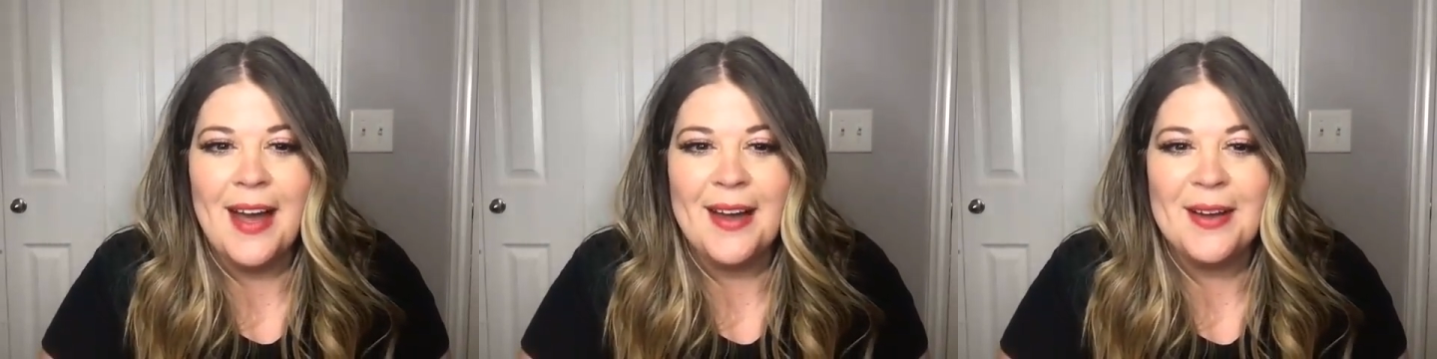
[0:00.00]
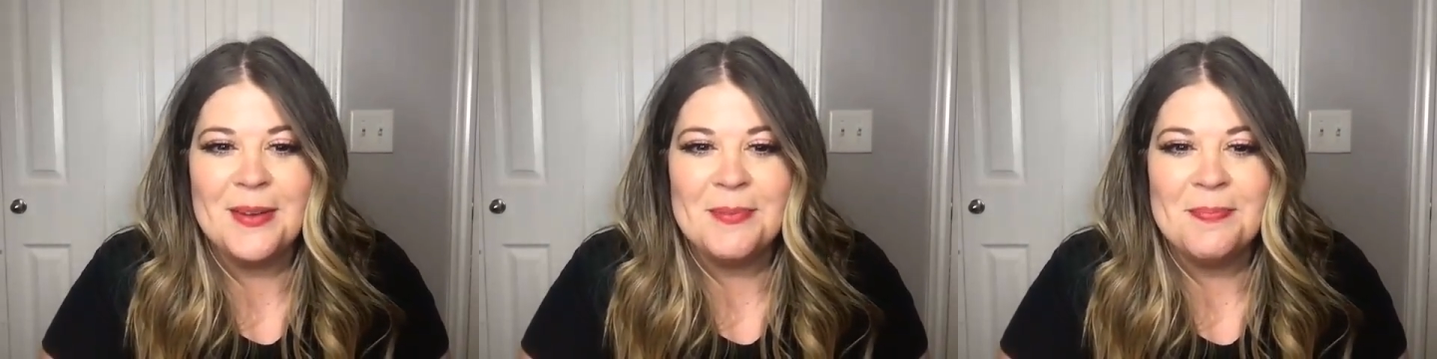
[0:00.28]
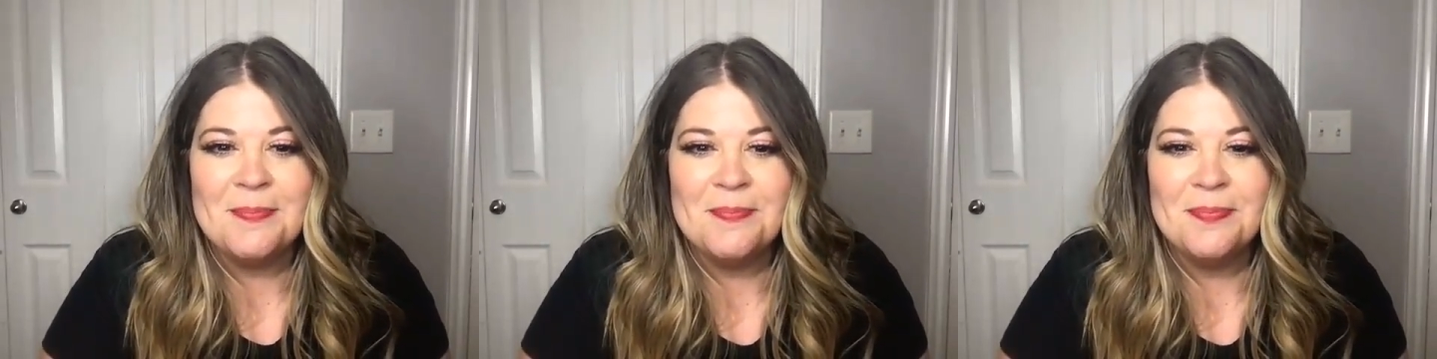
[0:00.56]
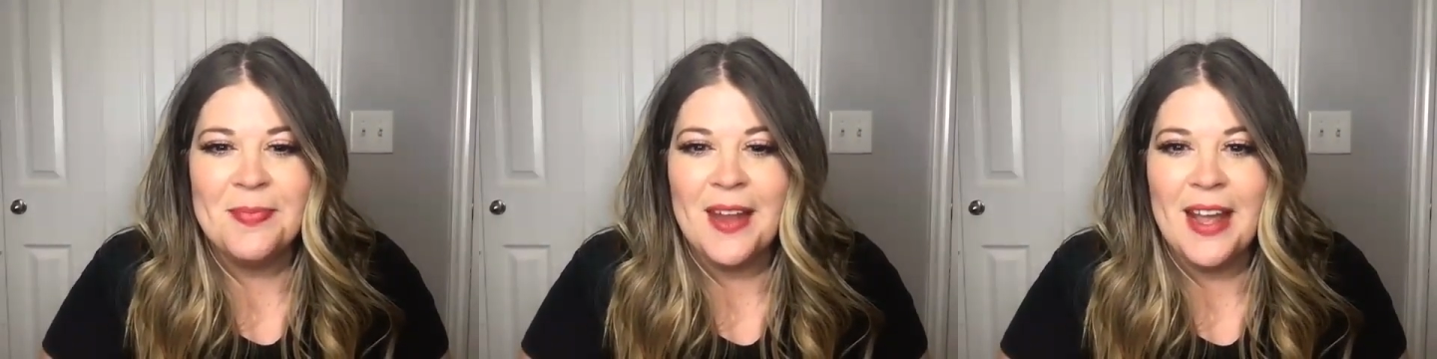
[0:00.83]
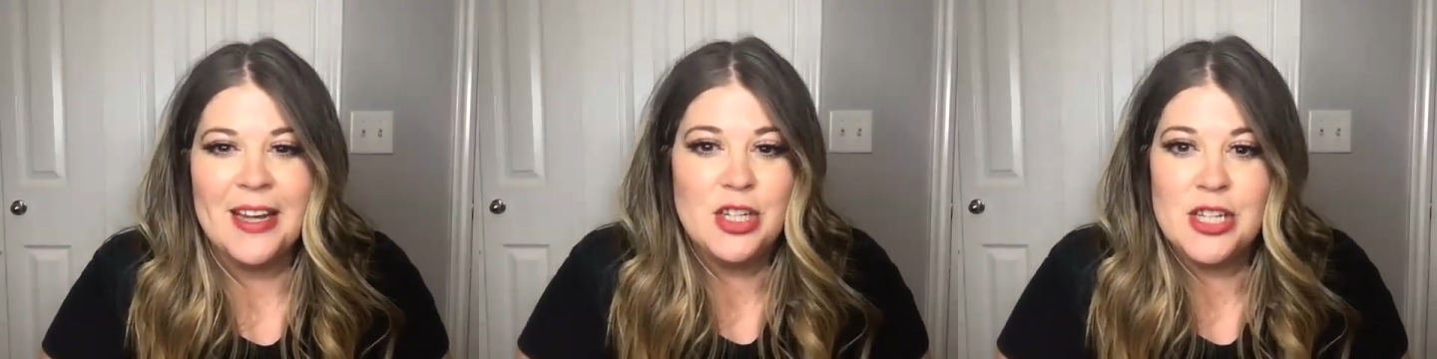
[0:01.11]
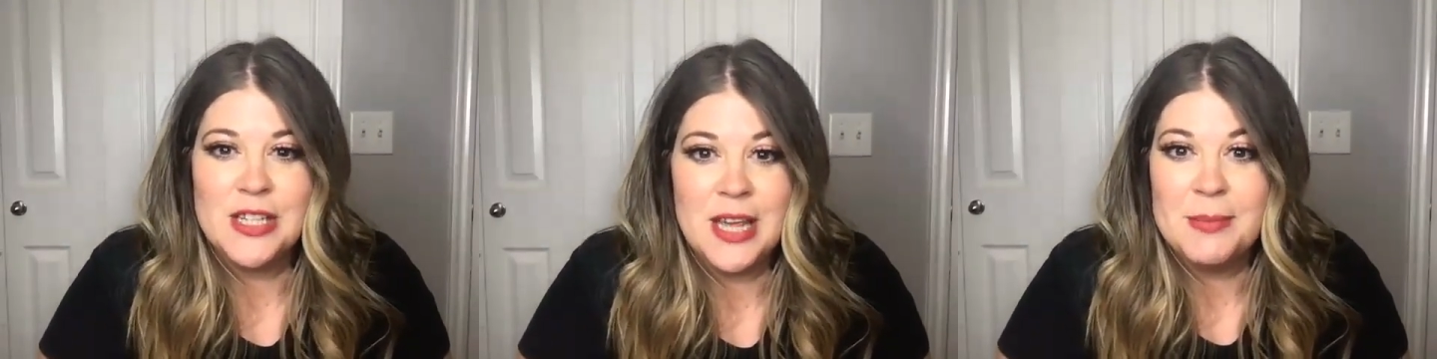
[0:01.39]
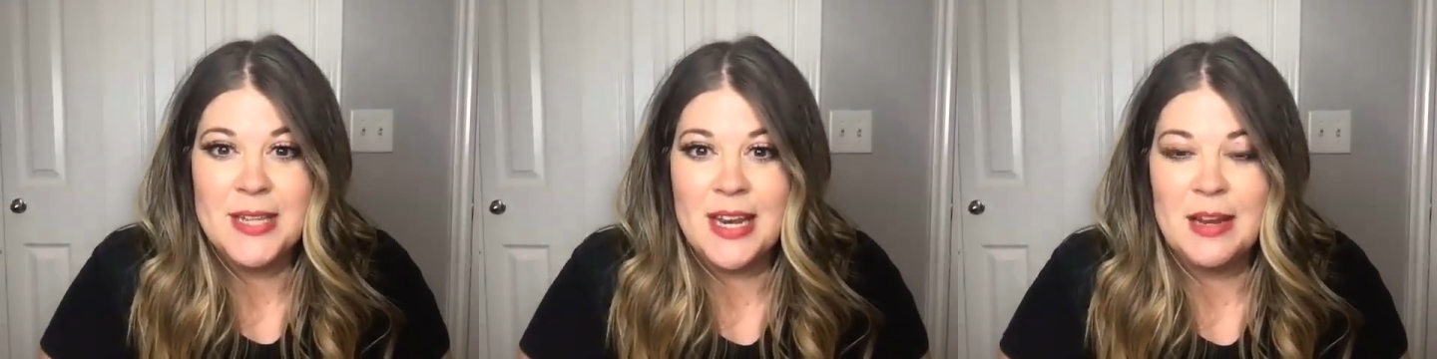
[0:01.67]
Um, it just
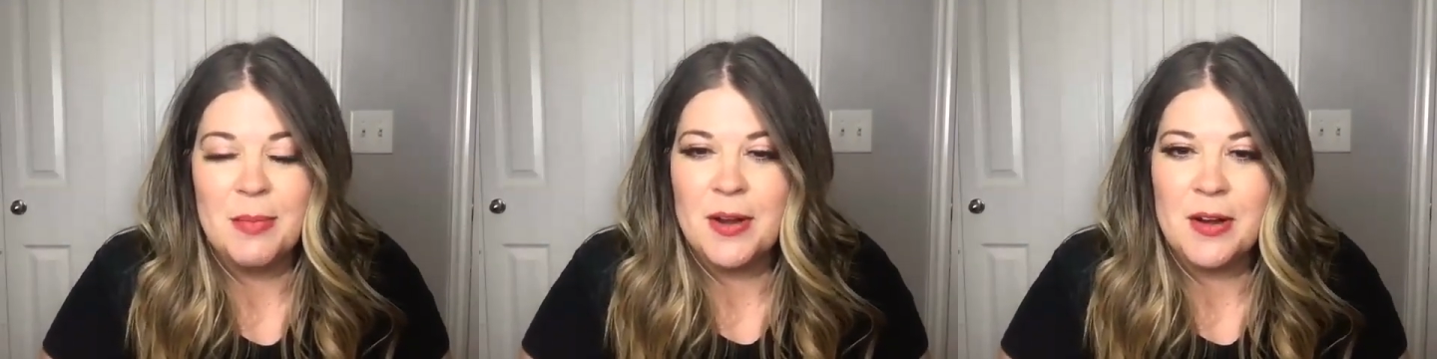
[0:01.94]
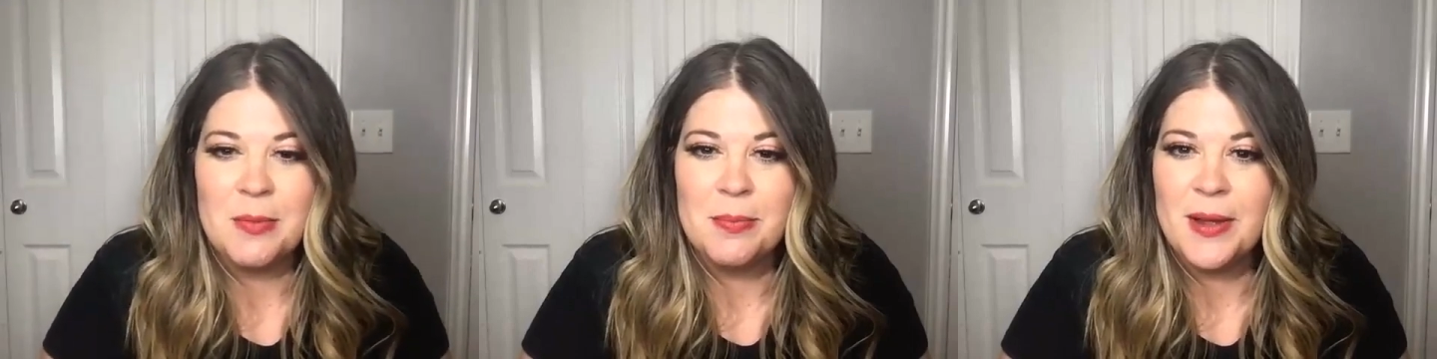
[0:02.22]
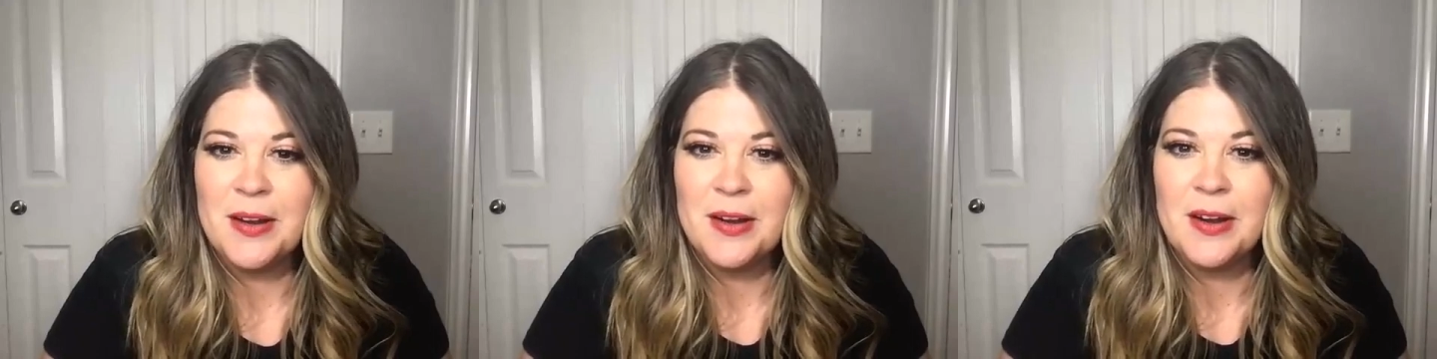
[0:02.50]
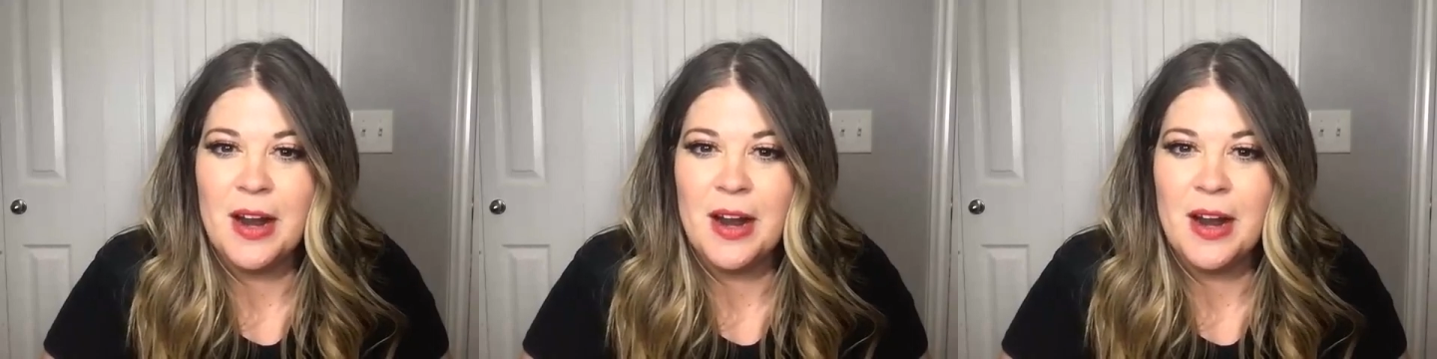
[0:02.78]
keeps getting better and better.